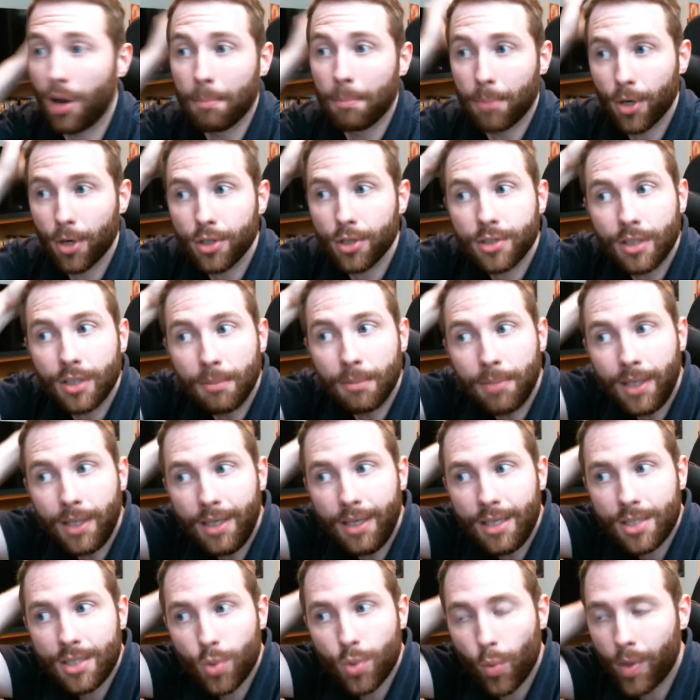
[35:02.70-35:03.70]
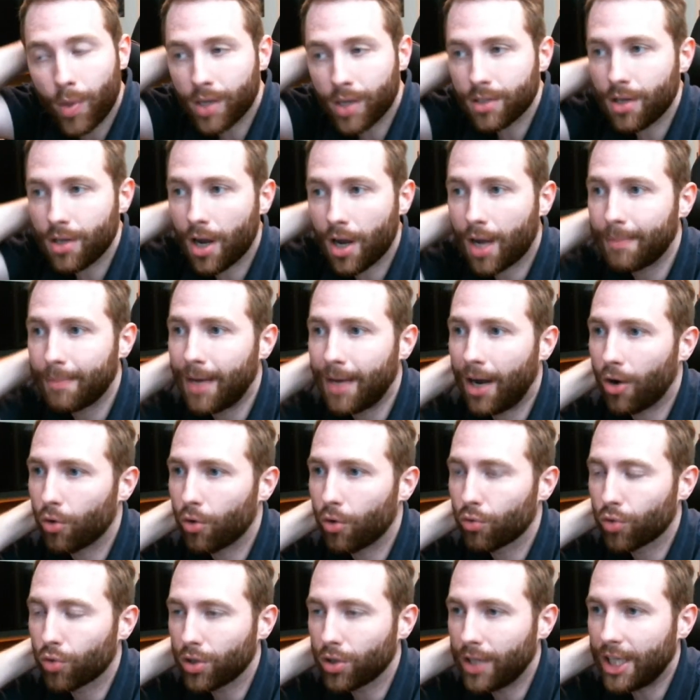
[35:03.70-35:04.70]
Birds and the Bees where we can talk about
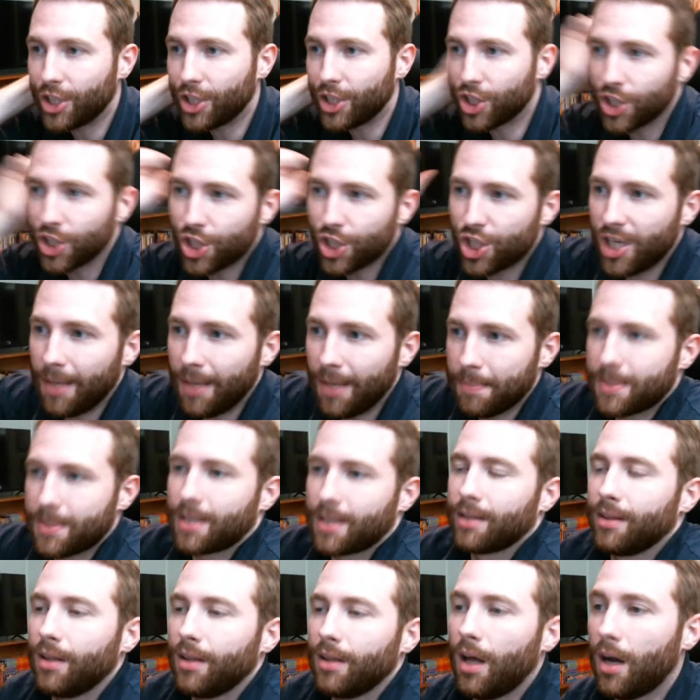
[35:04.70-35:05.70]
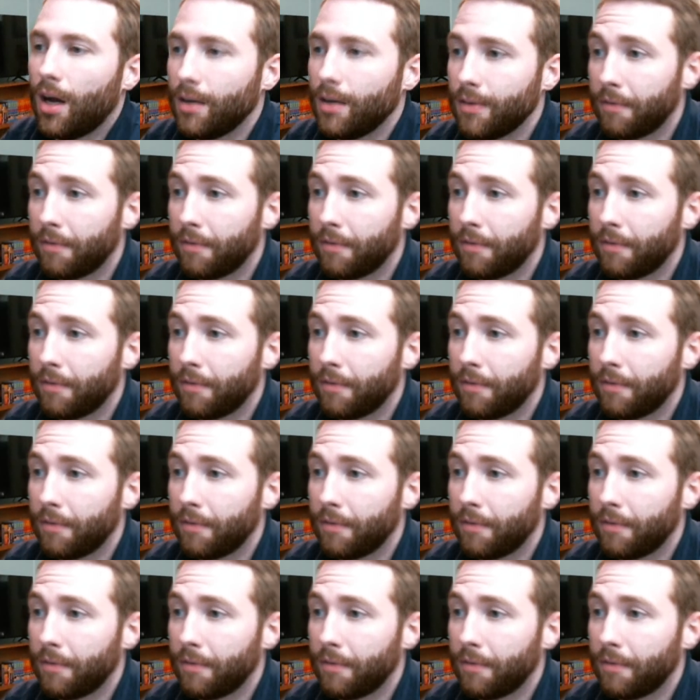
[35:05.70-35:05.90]
relationships and love.